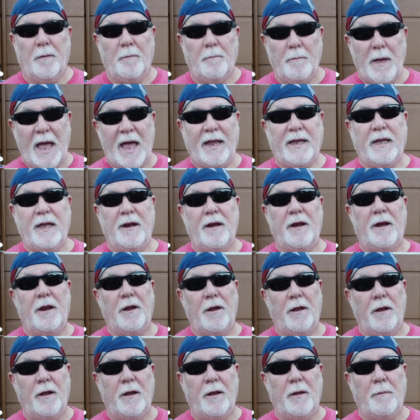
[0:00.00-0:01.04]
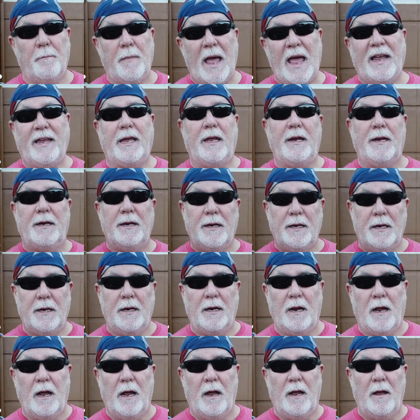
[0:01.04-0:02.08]
back in back in
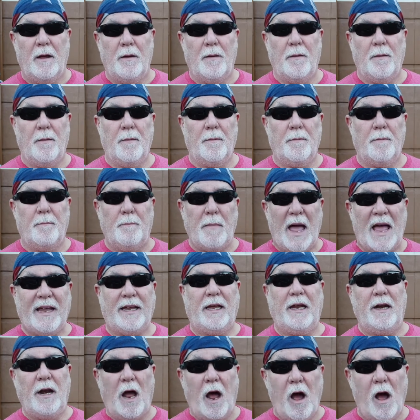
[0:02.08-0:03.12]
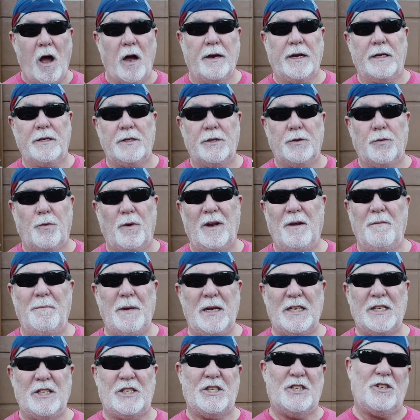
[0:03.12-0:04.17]
back in August, let
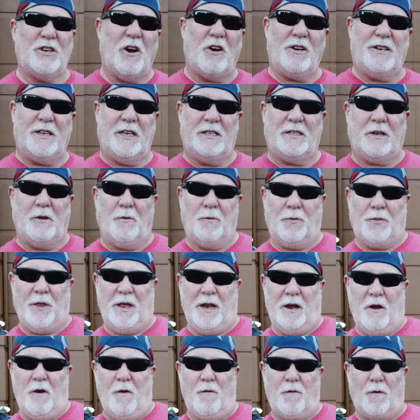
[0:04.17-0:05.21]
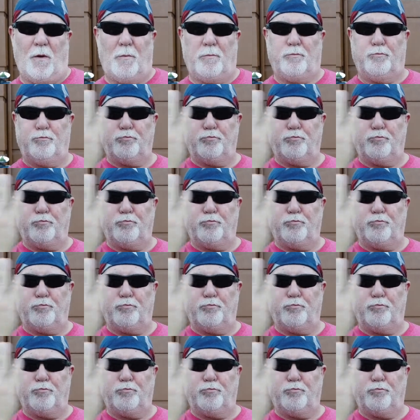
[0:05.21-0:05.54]
me just start this whole thing over.